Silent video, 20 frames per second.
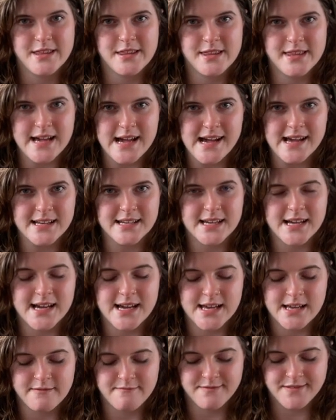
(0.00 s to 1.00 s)
that I
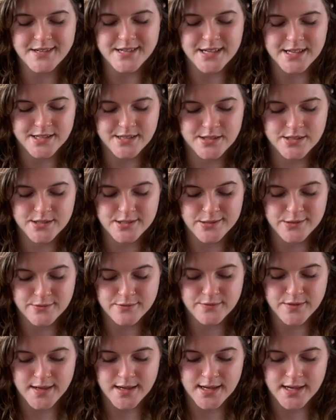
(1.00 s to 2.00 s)
have done so
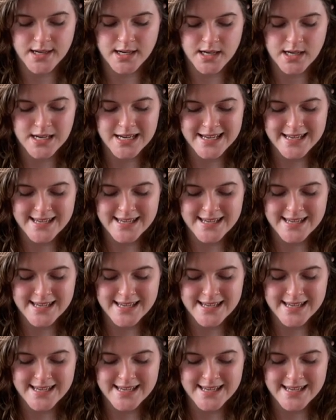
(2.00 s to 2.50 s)
far